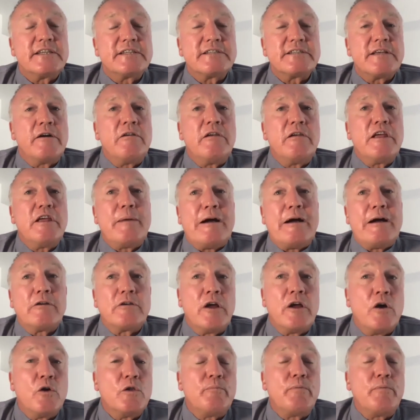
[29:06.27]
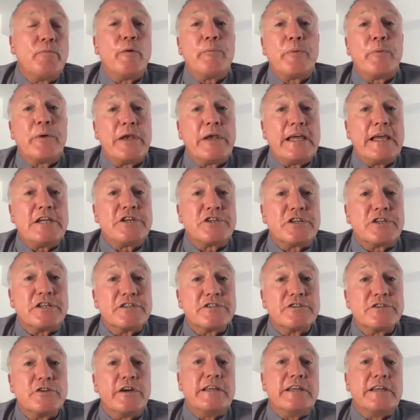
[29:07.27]
is only about whole
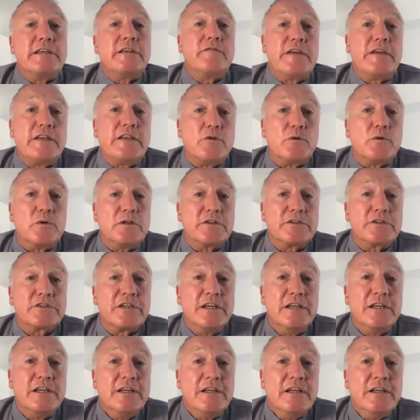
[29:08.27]
populations, not individuals.